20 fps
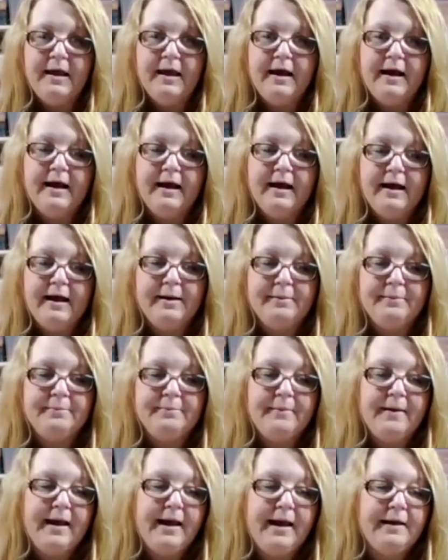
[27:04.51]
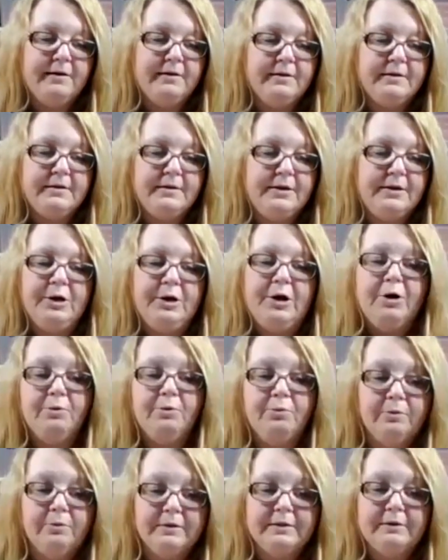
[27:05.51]
And
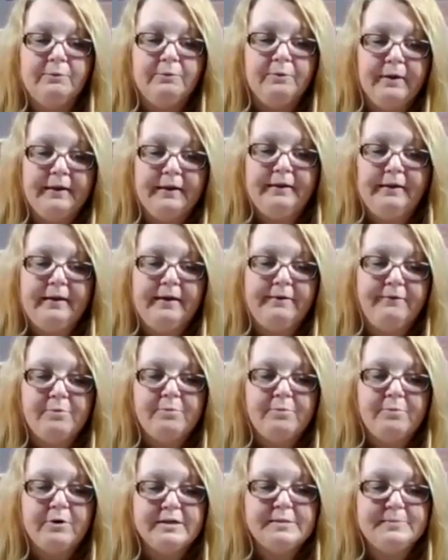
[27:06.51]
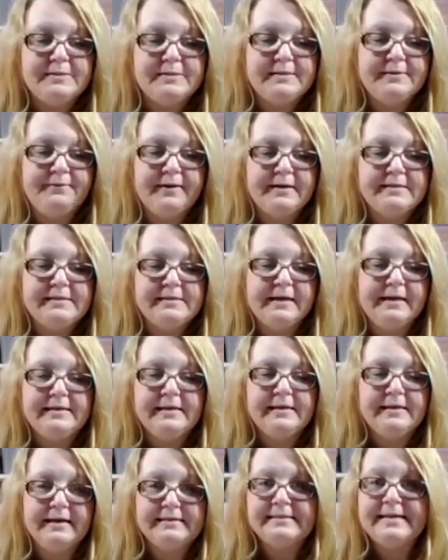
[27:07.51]
we'll give you more specifics
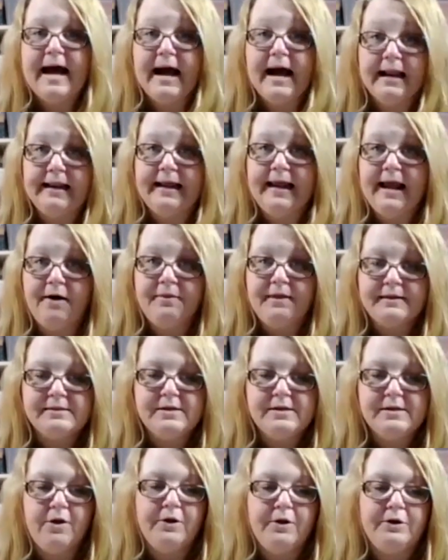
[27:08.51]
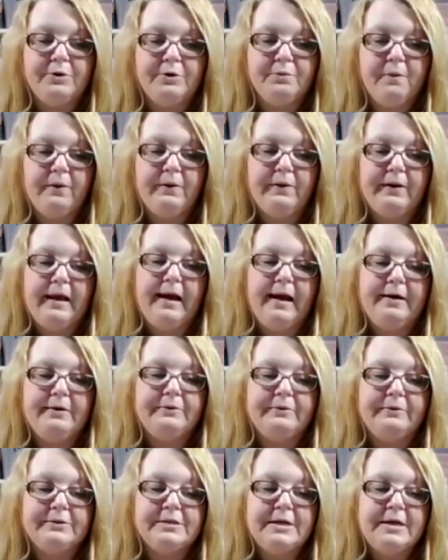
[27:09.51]
exactly how that's all going to roll
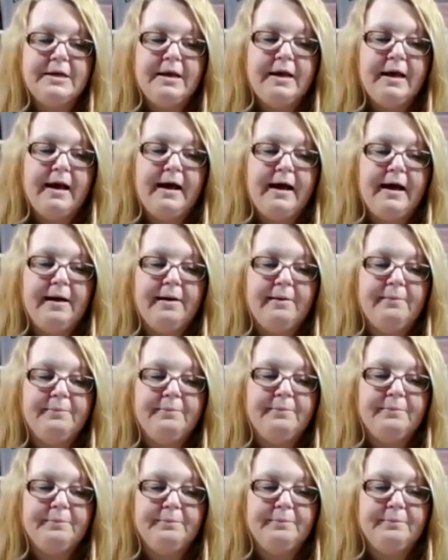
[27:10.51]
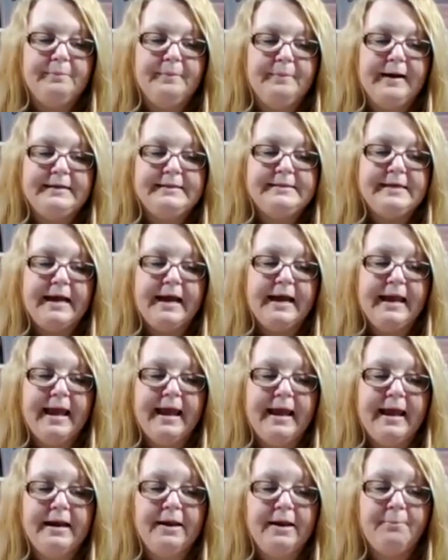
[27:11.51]
out. But
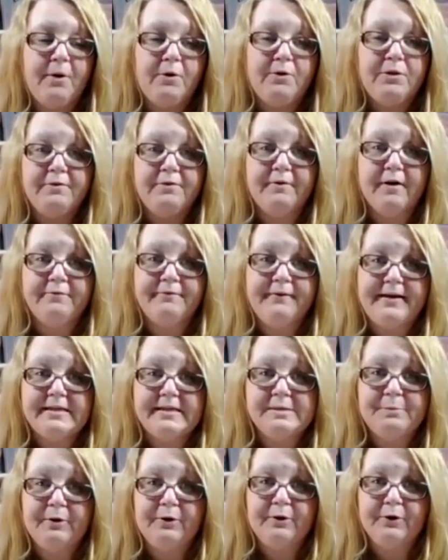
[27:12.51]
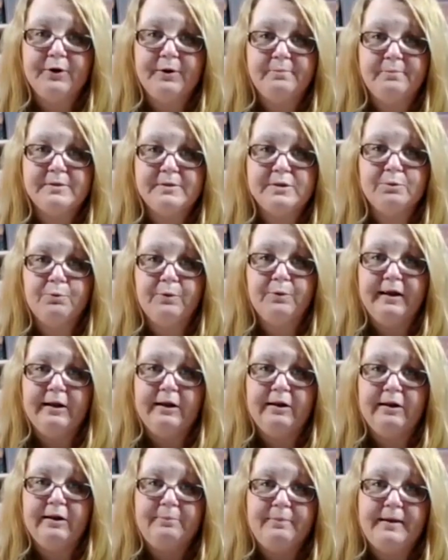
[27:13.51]
again, both of our Facebook groups
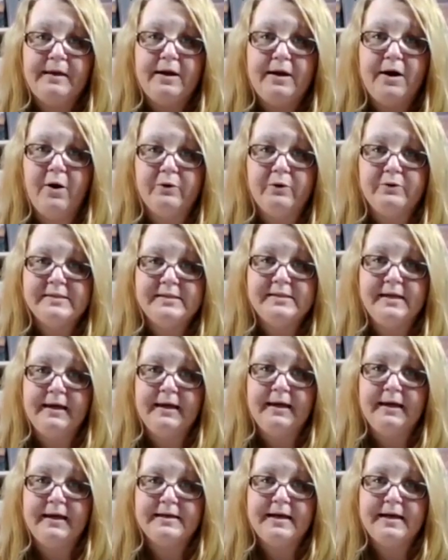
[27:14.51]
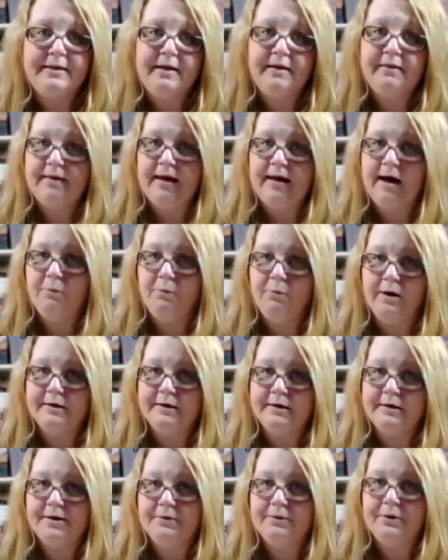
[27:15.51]
will be hosting it. I think that
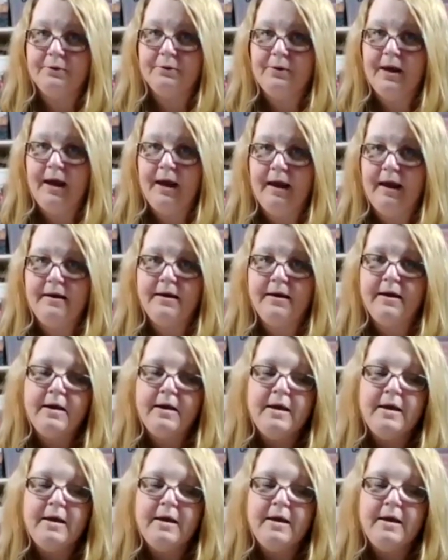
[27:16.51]
worked out okay.